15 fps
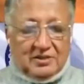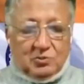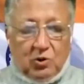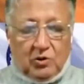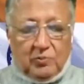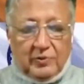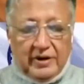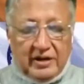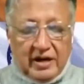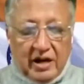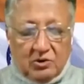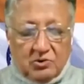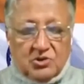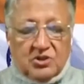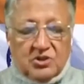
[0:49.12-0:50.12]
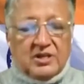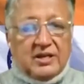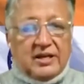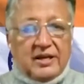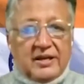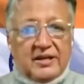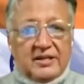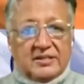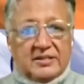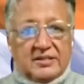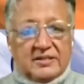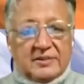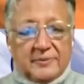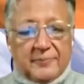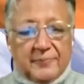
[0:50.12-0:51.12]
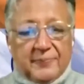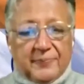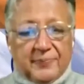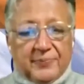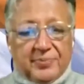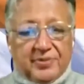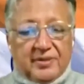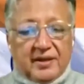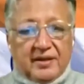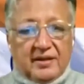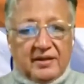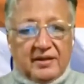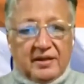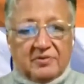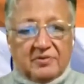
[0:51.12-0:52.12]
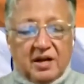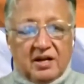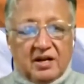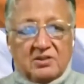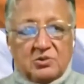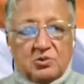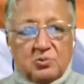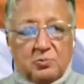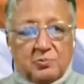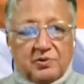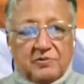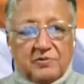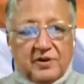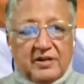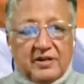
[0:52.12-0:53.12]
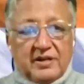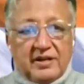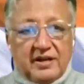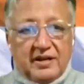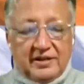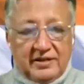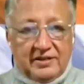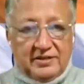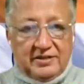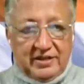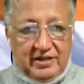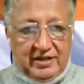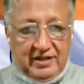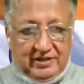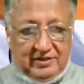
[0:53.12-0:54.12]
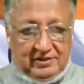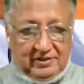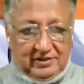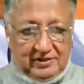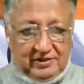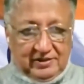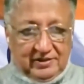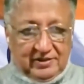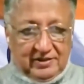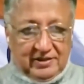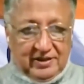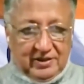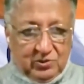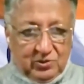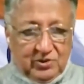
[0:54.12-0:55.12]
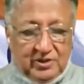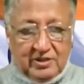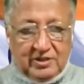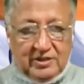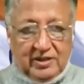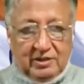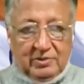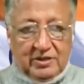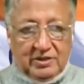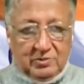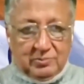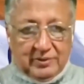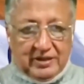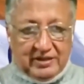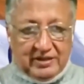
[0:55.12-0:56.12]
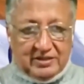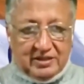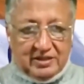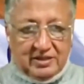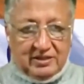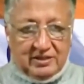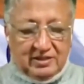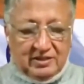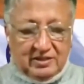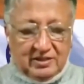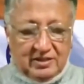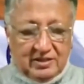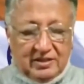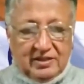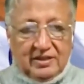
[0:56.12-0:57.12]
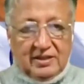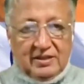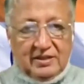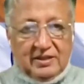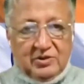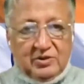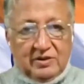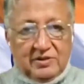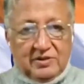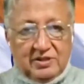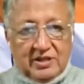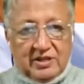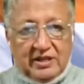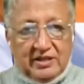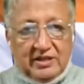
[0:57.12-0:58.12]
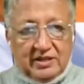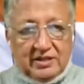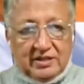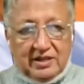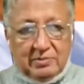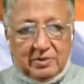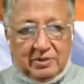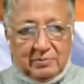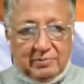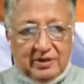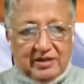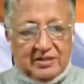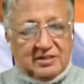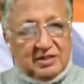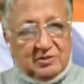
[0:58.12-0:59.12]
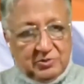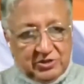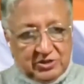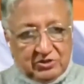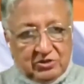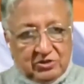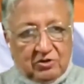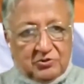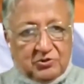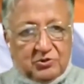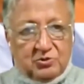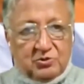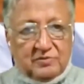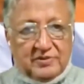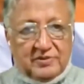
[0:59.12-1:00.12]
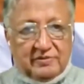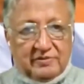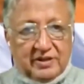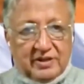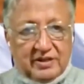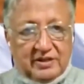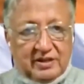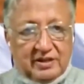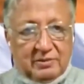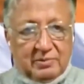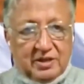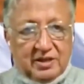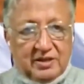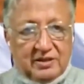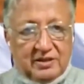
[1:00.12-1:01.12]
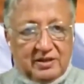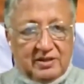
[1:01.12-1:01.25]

So what we are now seeing is the Afghans who prefer India any day, including the Taliban, to Pakistan. Then you have the Tehrik-e-Taliban Pakistan, which is an offshoot of the Afghan Taliban.